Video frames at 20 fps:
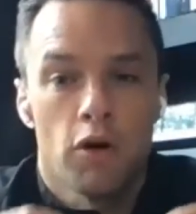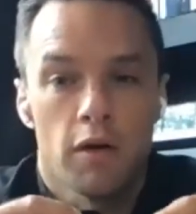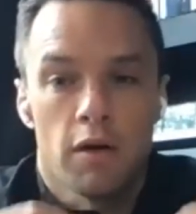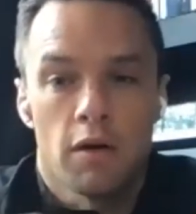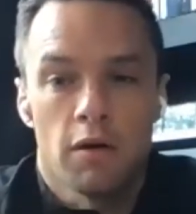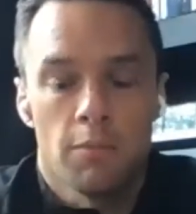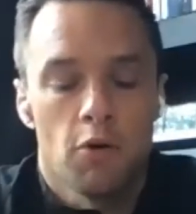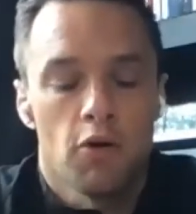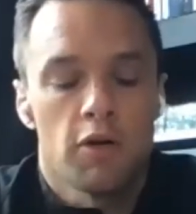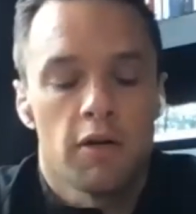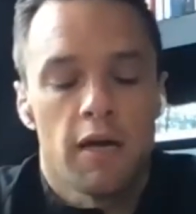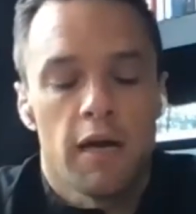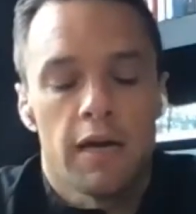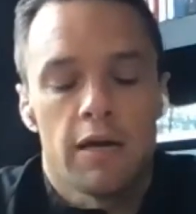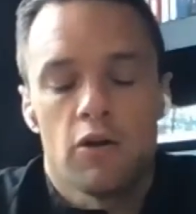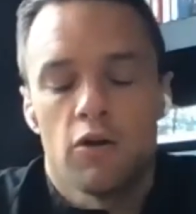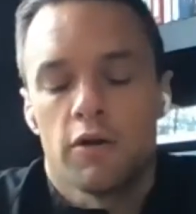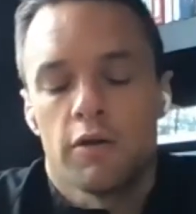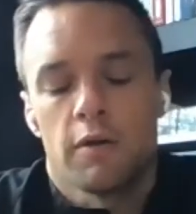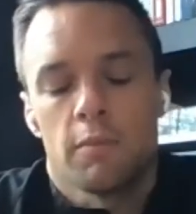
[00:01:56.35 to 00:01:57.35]
And on a Monday, I'd
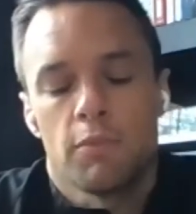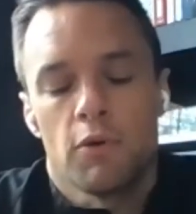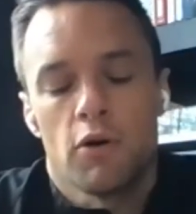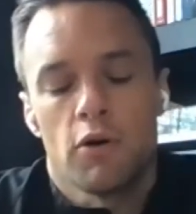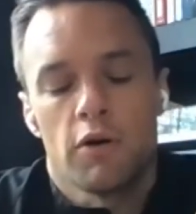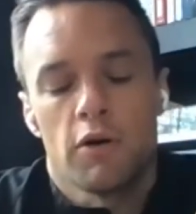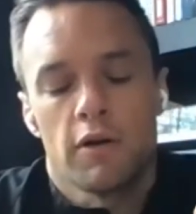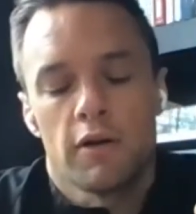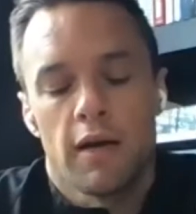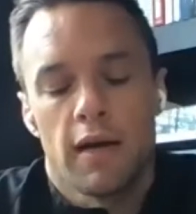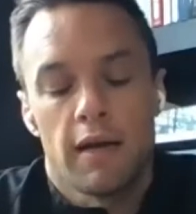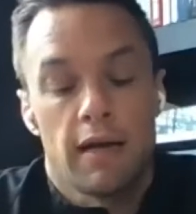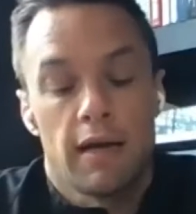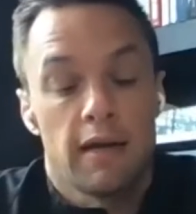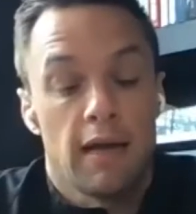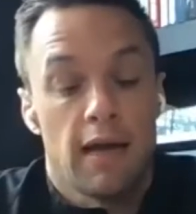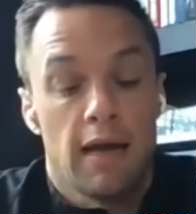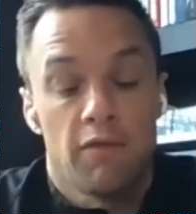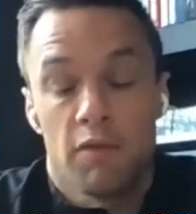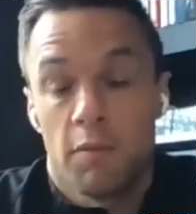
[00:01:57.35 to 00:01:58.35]
look at the book and I'd
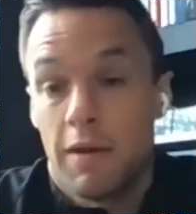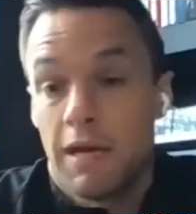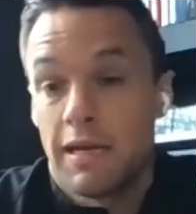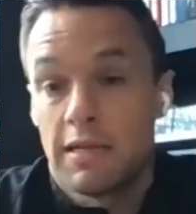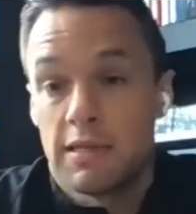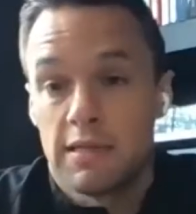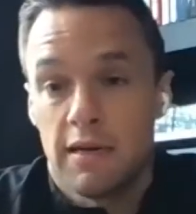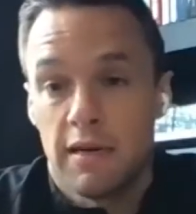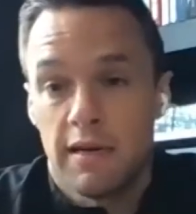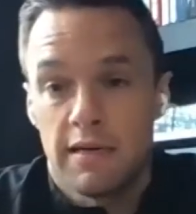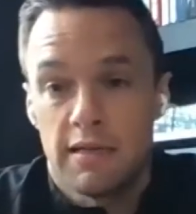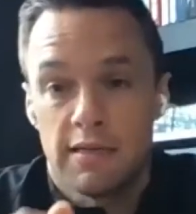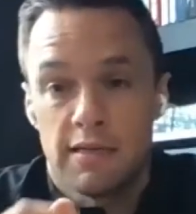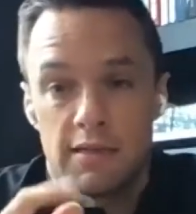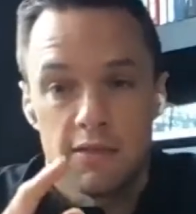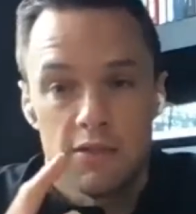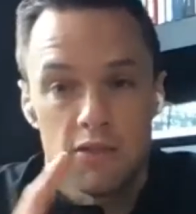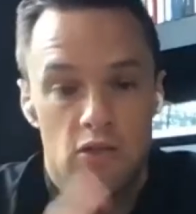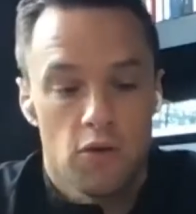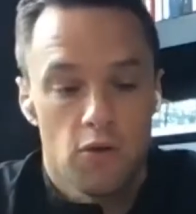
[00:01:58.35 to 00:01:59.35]
have
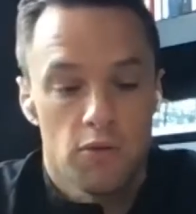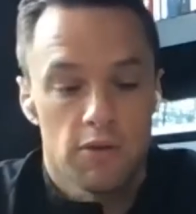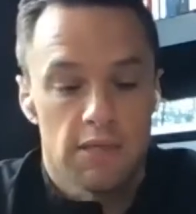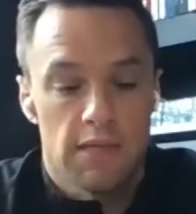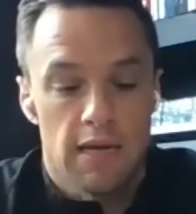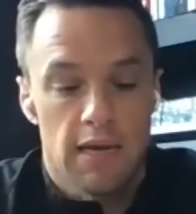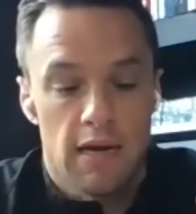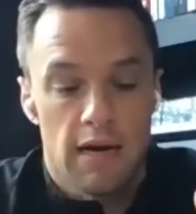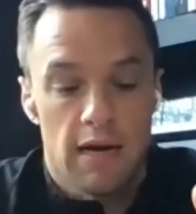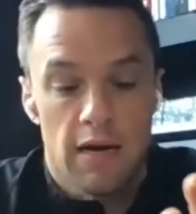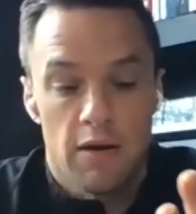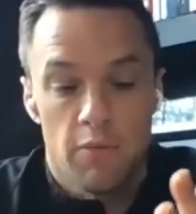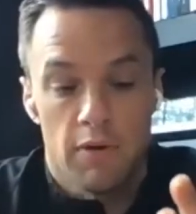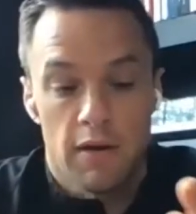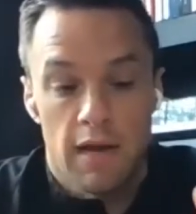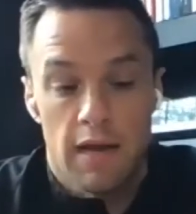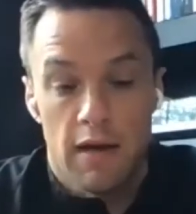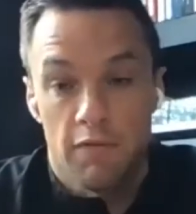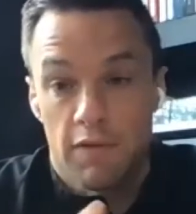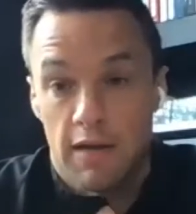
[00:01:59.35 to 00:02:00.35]
appendicitis. Tuesday, I would
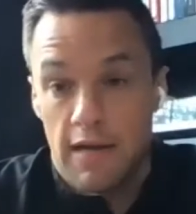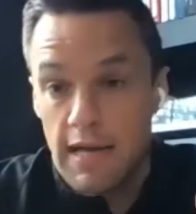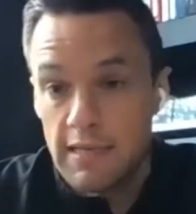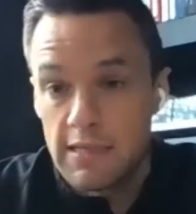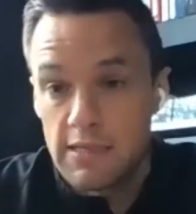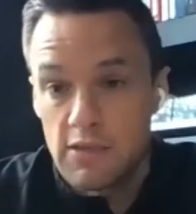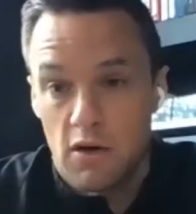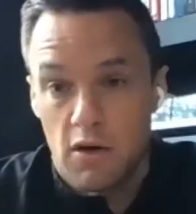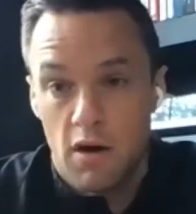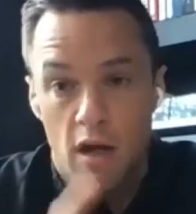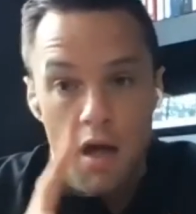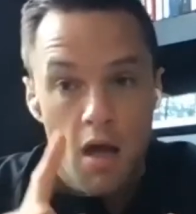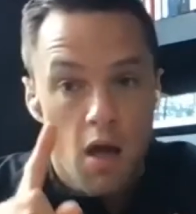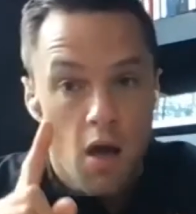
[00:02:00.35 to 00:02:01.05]
have cancer.